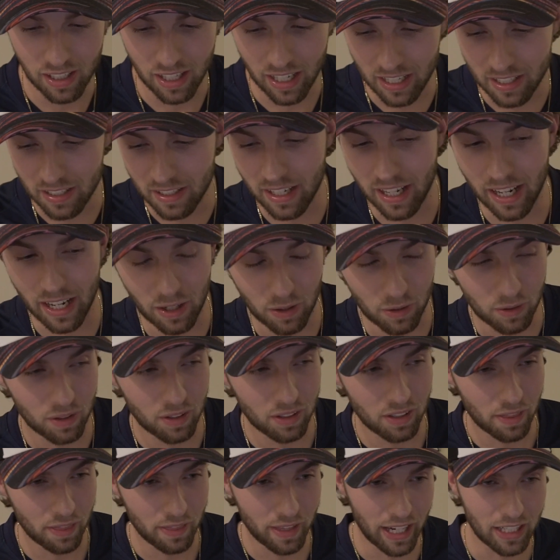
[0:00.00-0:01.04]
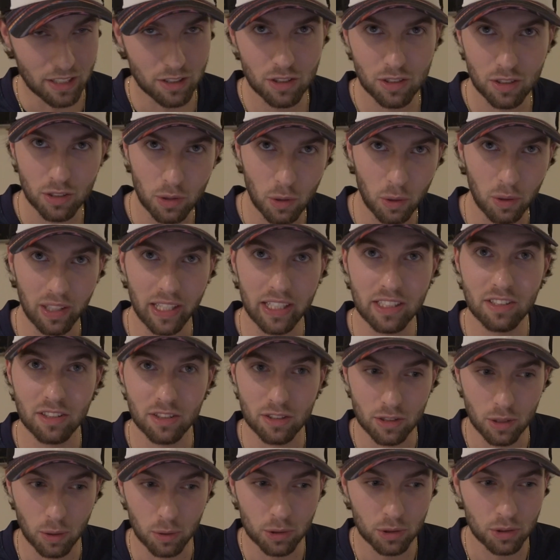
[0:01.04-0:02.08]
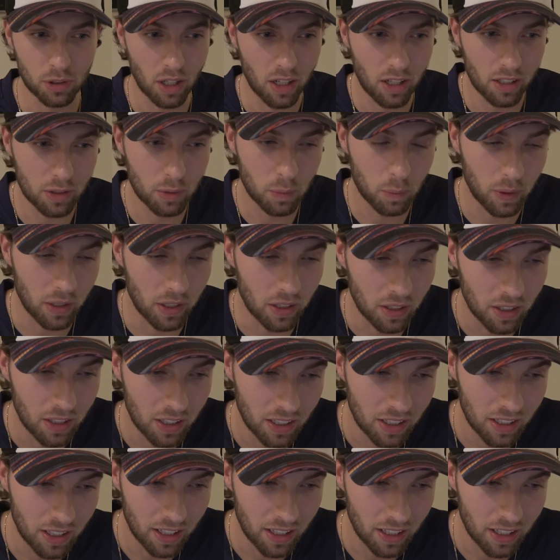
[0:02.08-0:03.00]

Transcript: And now that correlation is so strong where